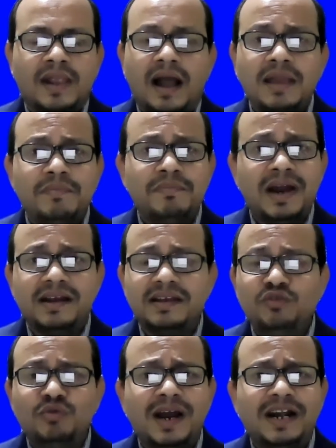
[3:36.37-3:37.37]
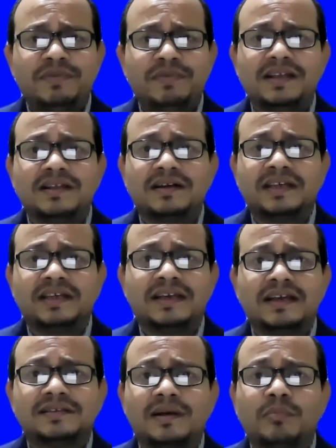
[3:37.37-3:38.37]
You might be the
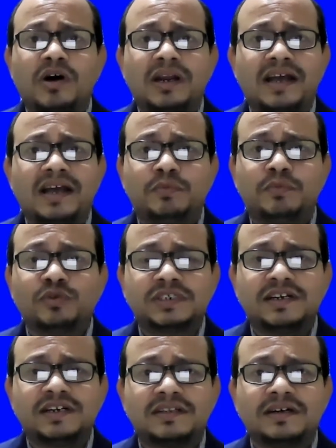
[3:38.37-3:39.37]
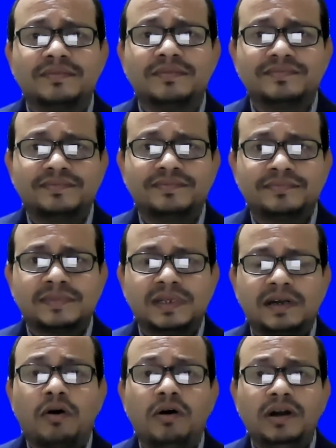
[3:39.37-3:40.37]
thinking someone has posted the
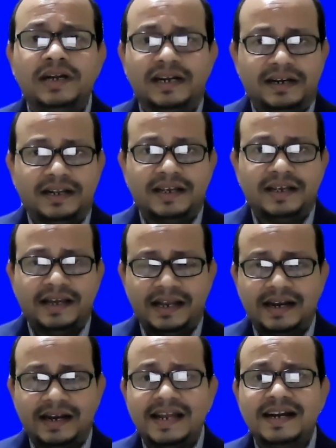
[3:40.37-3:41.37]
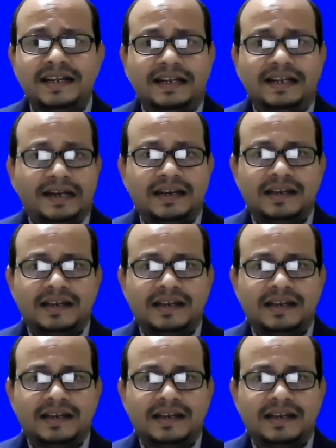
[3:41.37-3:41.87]
content in LinkedIn.